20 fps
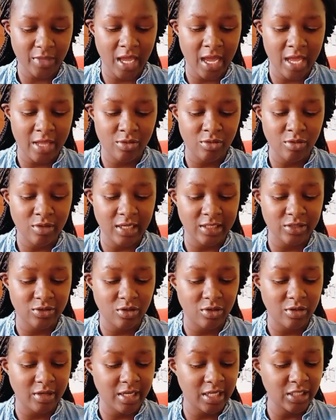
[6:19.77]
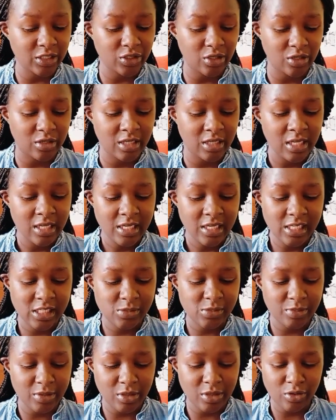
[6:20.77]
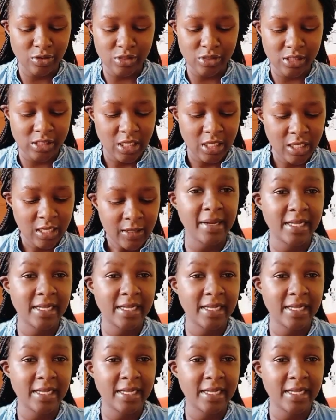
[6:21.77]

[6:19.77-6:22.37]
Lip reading: I look at your location, is because